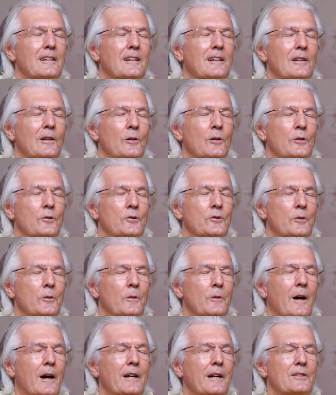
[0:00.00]
Close
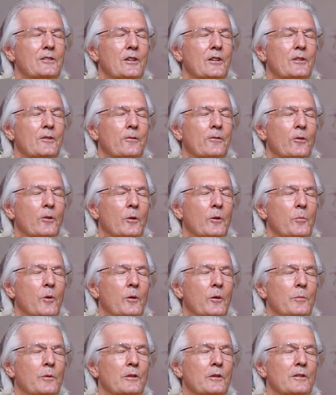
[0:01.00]
your eyes just for a
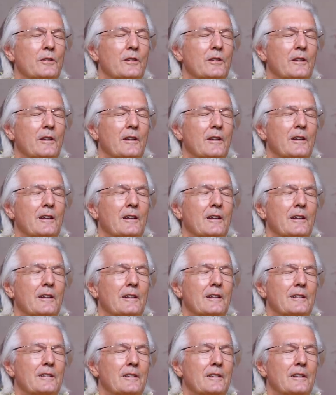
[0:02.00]
moment.
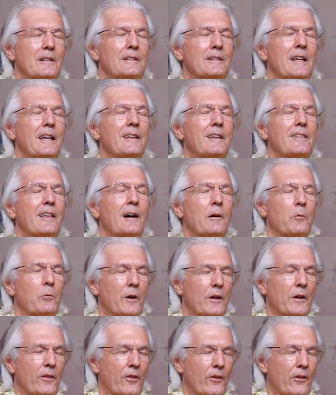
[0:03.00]
Take that
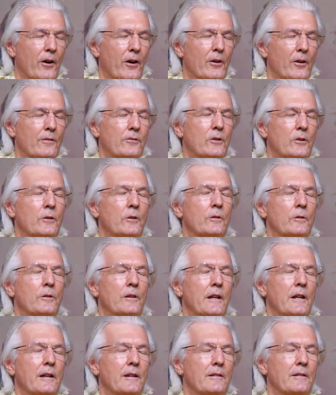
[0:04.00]
one thought of
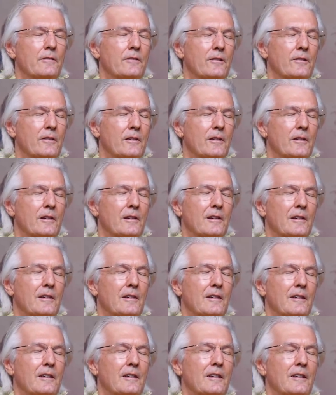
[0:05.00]
Gurudev.
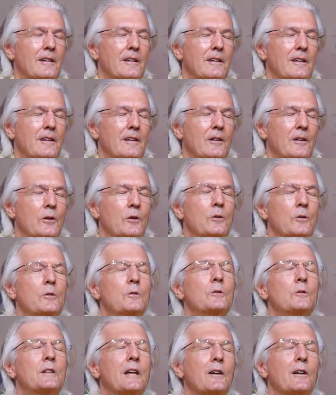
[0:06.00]

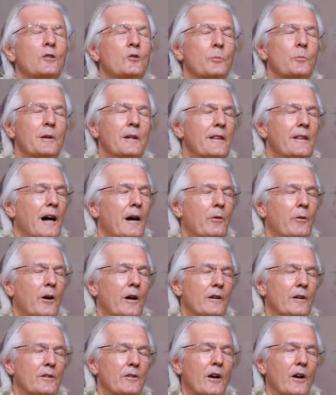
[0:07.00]
Who tells me thou
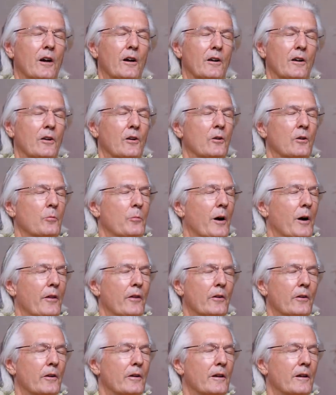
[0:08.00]
art dark, O
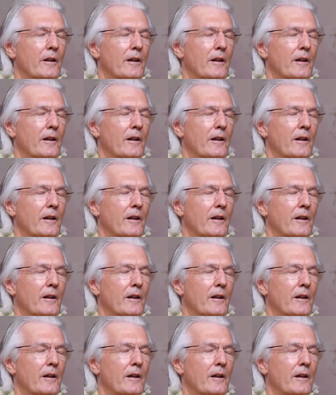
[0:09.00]
Mother?